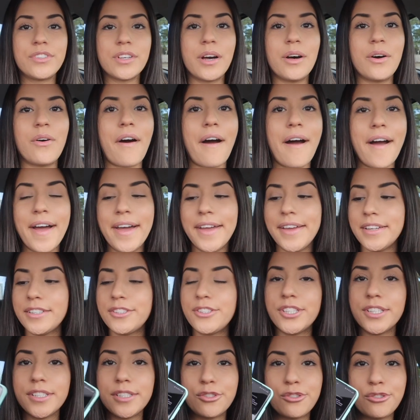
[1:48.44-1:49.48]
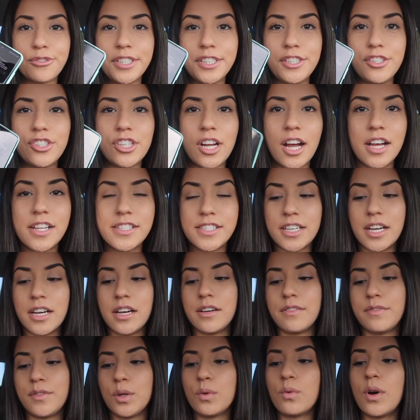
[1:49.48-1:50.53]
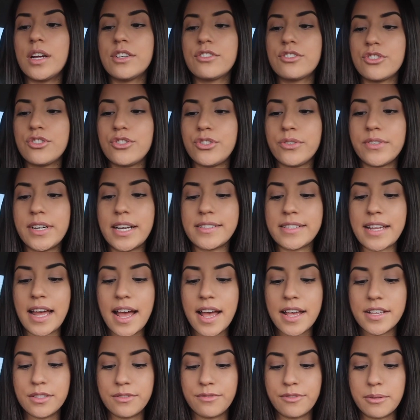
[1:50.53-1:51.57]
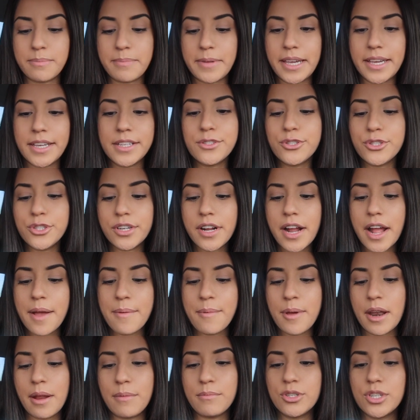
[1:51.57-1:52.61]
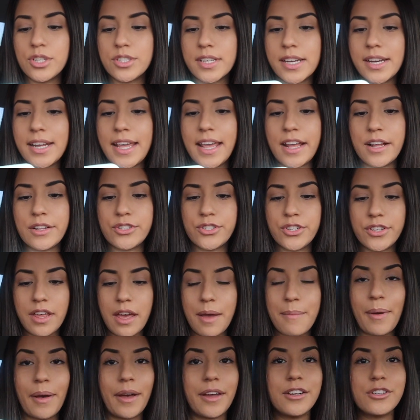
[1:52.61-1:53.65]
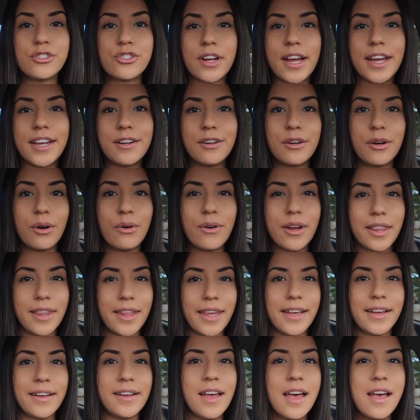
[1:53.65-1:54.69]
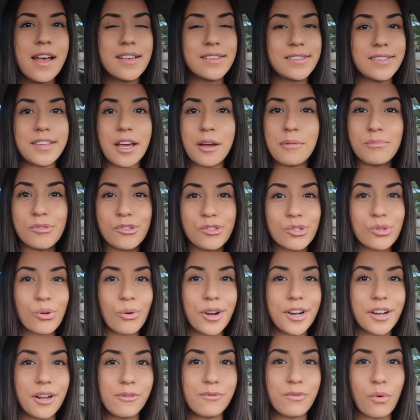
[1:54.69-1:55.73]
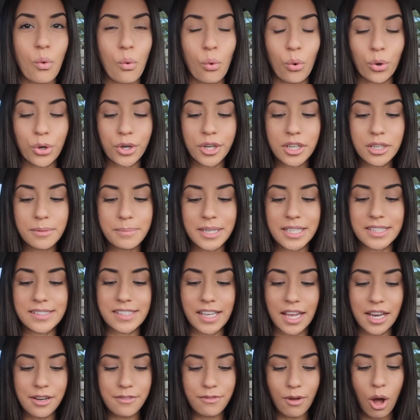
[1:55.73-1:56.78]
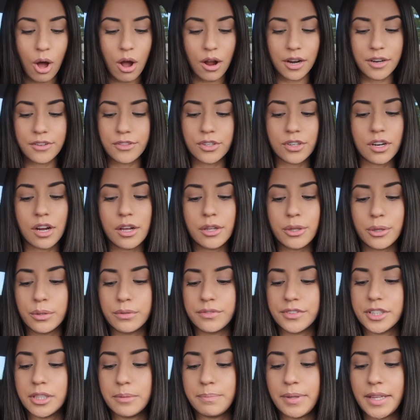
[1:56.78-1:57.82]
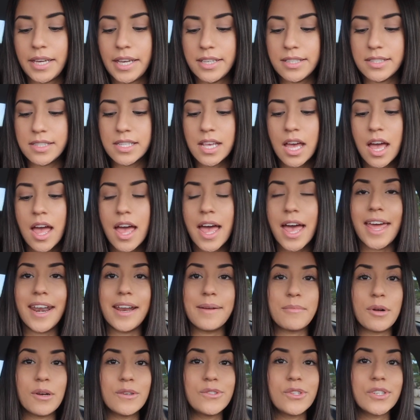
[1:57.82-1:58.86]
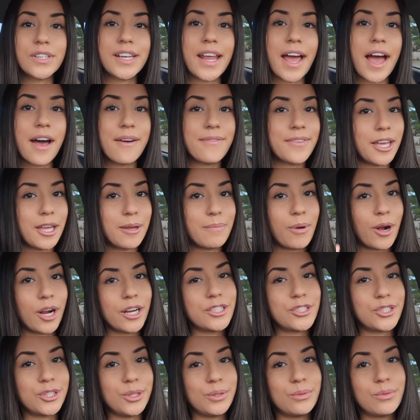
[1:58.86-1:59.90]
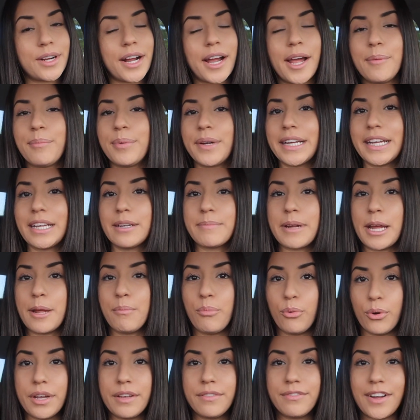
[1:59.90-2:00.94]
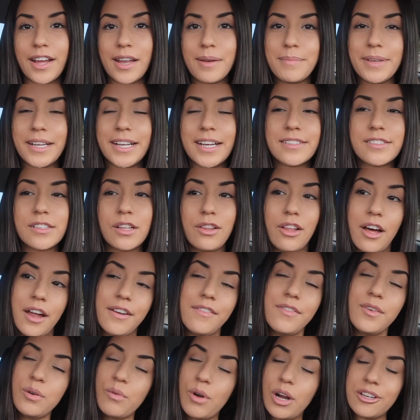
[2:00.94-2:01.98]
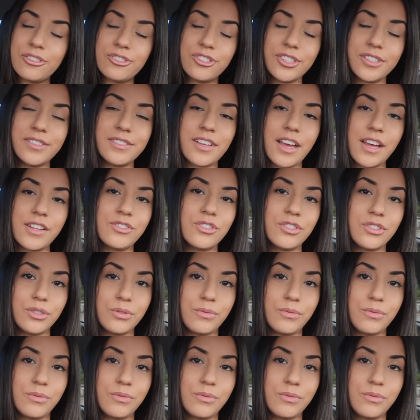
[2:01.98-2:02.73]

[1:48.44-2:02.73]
So I took screenshots of the questions you guys asked from my Instagram and I'm just gonna answer them. I'm gonna try to go in like some sort of order, but it's kind of hard. They're all over the place. And I'm also gonna have a part 2 where I bring in my boyfriend because a lot of the questions had to